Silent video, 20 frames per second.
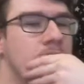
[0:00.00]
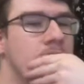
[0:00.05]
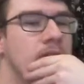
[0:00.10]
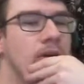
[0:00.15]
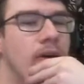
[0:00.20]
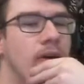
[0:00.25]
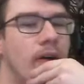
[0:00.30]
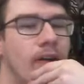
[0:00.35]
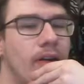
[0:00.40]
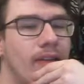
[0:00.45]

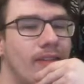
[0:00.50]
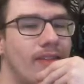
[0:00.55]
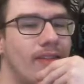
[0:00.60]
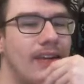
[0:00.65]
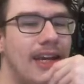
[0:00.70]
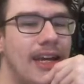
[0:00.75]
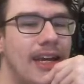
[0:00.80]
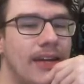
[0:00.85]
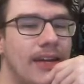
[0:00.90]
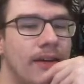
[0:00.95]

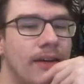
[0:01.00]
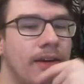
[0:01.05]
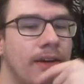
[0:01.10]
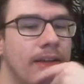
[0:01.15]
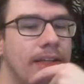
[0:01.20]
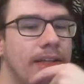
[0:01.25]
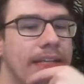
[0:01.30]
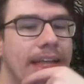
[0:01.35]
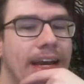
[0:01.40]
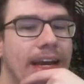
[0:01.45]
honestly,
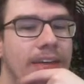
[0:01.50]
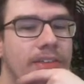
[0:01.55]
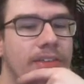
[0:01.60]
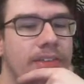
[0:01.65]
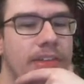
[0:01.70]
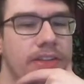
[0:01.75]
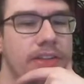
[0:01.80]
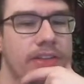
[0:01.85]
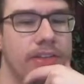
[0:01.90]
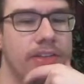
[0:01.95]
yes,
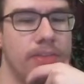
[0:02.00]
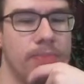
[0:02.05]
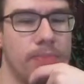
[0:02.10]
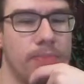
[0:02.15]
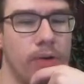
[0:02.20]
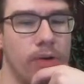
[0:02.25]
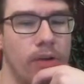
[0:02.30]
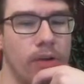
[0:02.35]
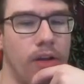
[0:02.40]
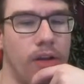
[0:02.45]
this is a
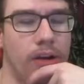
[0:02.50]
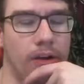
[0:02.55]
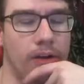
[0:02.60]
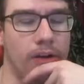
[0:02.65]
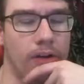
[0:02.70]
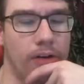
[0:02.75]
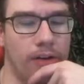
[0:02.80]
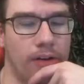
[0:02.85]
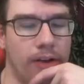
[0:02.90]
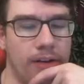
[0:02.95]
Murloc,
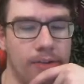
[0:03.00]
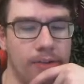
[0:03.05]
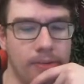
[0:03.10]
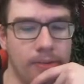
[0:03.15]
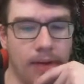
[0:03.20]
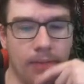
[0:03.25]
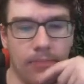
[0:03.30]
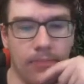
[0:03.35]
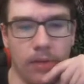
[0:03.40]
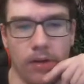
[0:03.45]
alright?
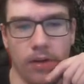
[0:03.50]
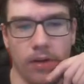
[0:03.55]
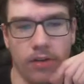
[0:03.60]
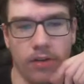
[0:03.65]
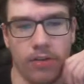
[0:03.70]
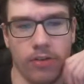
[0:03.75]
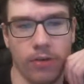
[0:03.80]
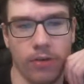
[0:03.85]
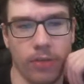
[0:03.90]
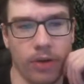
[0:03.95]
And
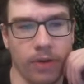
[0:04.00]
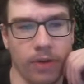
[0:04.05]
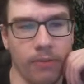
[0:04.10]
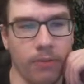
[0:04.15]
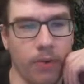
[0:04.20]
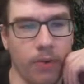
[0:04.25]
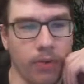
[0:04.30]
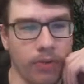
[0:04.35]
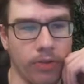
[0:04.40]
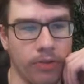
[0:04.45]
Murlocs are what I
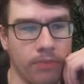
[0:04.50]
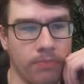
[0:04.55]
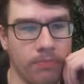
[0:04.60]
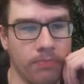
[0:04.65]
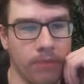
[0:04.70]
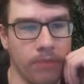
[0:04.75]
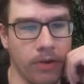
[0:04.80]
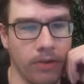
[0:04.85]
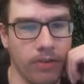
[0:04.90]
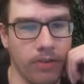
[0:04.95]
want,
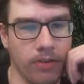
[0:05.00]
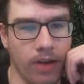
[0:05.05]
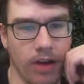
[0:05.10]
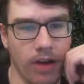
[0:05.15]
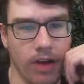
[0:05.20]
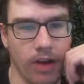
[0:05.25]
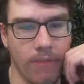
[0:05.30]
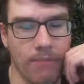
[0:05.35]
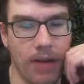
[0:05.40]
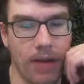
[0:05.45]
but
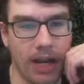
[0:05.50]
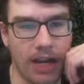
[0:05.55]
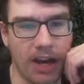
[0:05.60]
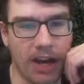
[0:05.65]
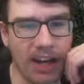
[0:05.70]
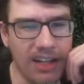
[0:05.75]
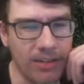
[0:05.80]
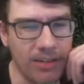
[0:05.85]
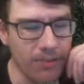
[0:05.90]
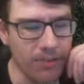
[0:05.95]
um, I
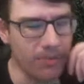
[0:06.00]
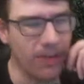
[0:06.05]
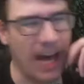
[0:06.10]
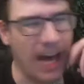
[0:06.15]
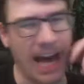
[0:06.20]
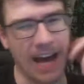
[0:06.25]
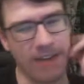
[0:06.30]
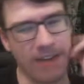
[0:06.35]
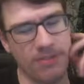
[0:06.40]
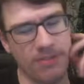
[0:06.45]
kind of
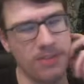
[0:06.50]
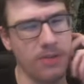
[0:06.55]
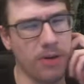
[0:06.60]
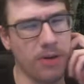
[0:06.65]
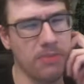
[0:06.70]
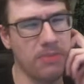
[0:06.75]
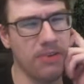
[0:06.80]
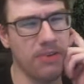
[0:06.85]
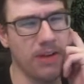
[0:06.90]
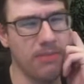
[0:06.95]
have to
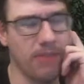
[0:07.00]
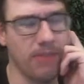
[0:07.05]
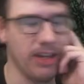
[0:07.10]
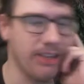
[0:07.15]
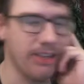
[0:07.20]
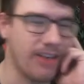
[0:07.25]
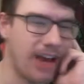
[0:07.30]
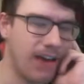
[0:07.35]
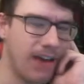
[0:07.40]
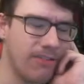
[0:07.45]
upgrade my
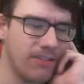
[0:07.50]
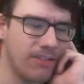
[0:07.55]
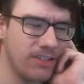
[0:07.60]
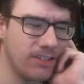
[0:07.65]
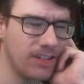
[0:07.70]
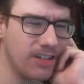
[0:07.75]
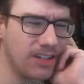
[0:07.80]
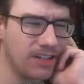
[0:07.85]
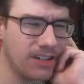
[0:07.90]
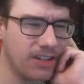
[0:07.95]

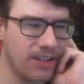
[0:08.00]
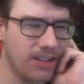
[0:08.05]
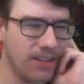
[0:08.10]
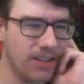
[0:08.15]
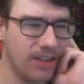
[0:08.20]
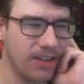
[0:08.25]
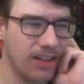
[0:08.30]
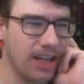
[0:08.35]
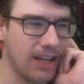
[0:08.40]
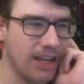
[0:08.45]
tavern
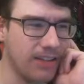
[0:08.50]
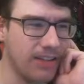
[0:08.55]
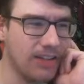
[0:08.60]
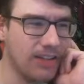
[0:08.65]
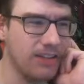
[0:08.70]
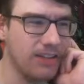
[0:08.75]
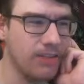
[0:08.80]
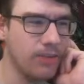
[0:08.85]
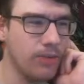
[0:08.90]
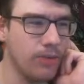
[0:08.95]
like
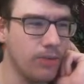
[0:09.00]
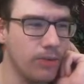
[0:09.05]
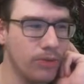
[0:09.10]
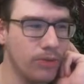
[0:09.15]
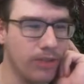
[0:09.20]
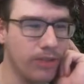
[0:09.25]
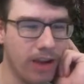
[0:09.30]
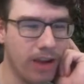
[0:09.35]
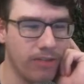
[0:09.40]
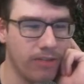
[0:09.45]
tier
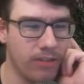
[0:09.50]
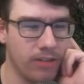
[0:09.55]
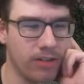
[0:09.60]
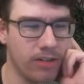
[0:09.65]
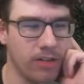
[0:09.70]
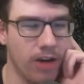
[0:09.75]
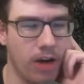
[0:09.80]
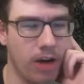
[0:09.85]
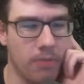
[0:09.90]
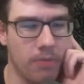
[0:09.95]
2
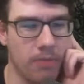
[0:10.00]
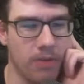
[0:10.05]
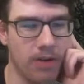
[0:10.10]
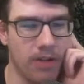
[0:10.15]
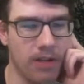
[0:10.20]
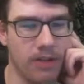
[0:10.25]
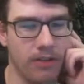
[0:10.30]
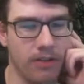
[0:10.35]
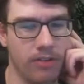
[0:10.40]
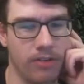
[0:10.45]
tavern
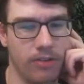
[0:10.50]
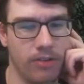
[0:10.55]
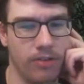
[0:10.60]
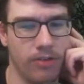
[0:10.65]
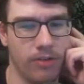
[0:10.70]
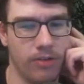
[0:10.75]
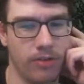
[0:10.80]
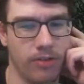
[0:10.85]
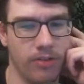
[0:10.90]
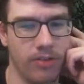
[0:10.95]
upgrade is
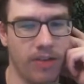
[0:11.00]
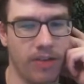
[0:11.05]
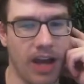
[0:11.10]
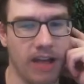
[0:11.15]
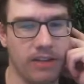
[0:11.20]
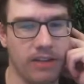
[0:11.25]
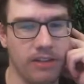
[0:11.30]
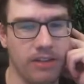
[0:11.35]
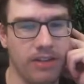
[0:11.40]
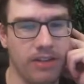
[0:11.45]
sort of
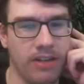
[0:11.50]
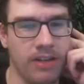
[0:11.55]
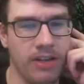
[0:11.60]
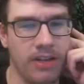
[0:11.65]
standard.